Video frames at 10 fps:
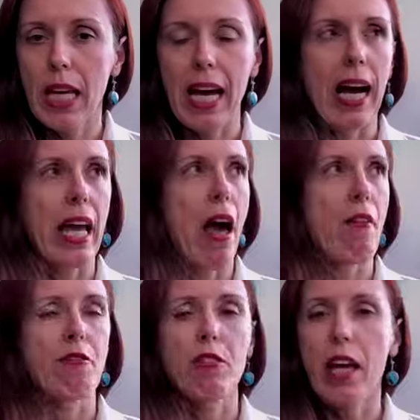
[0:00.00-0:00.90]
I
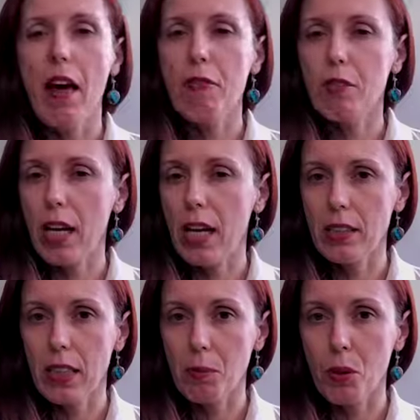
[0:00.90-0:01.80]
have never had
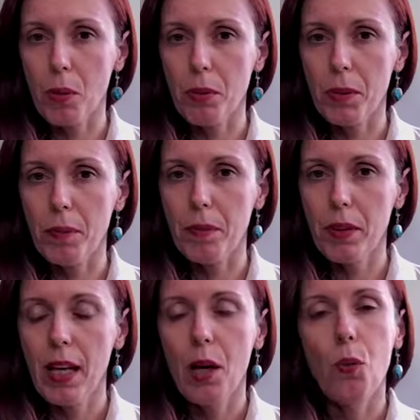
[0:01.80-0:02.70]
that problem.
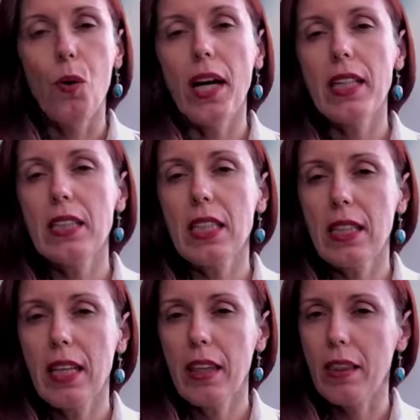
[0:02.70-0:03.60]
Why is it
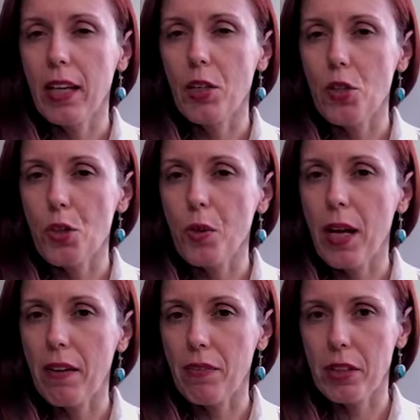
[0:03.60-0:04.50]
that they do
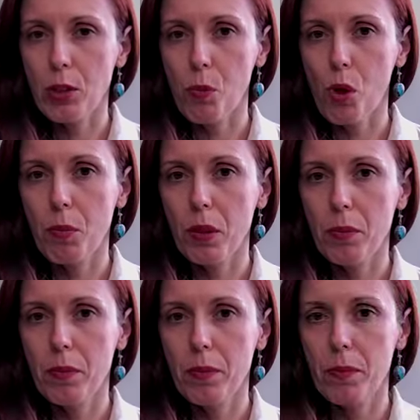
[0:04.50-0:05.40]
have this problem?
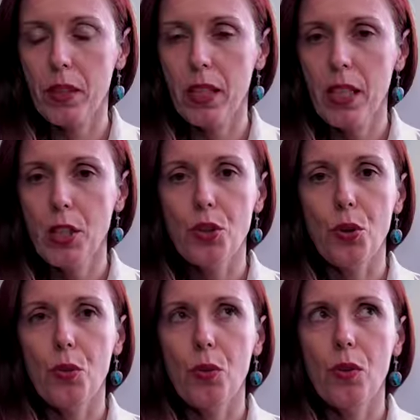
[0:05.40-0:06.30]

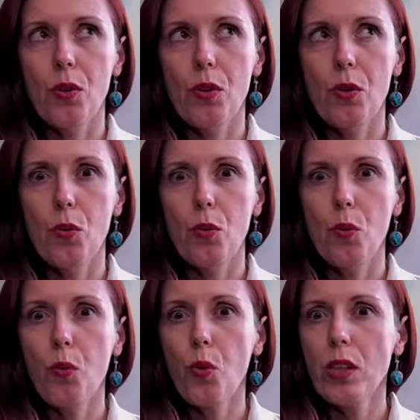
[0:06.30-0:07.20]
So
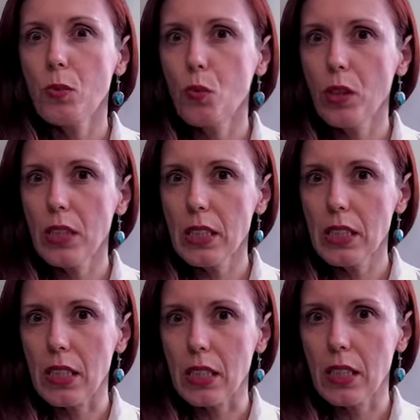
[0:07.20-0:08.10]
what is
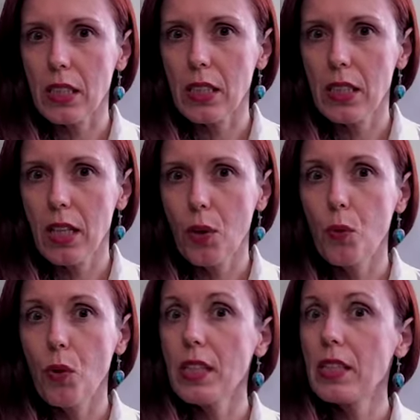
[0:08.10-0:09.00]
it?
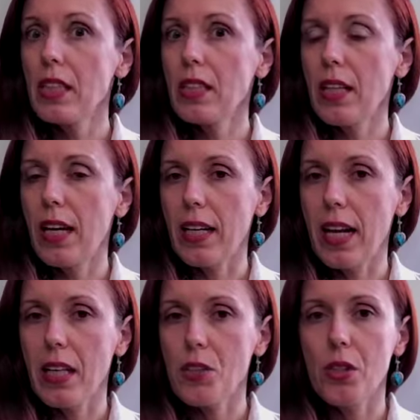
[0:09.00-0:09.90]
What is it that
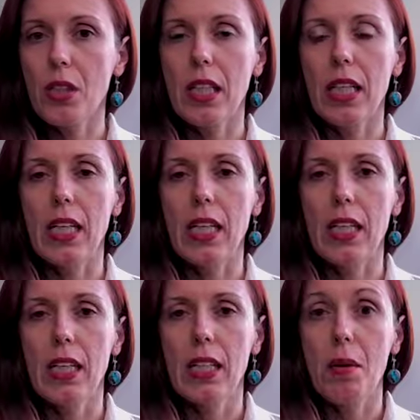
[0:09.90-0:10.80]
actually
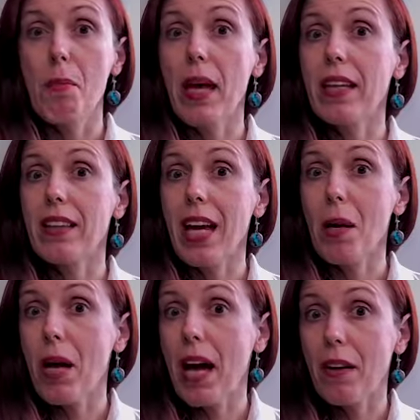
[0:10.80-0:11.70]
make
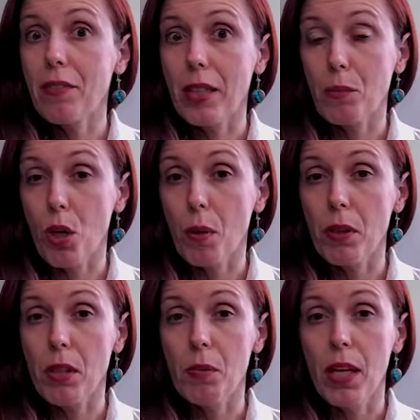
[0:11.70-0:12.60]
them have that
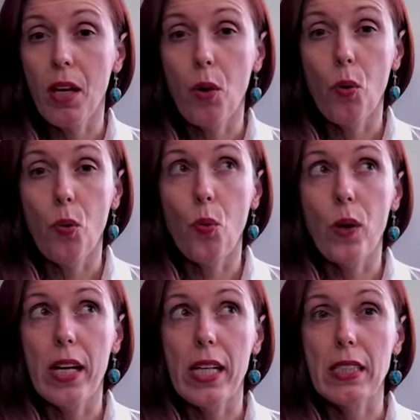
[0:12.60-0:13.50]
problem,
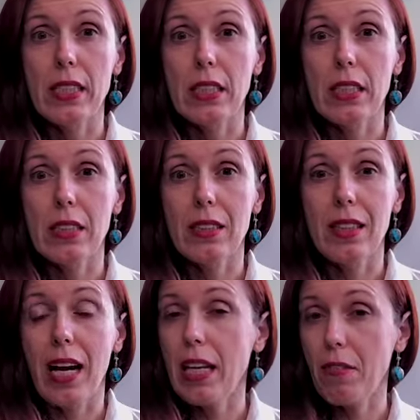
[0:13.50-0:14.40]
whereas
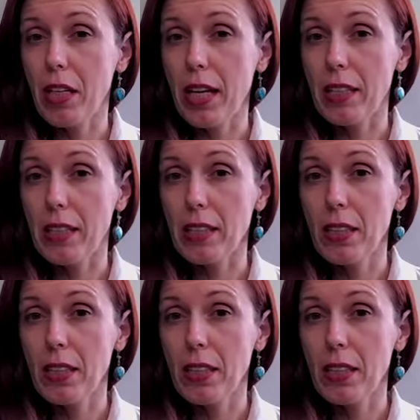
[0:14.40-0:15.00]
I never had it?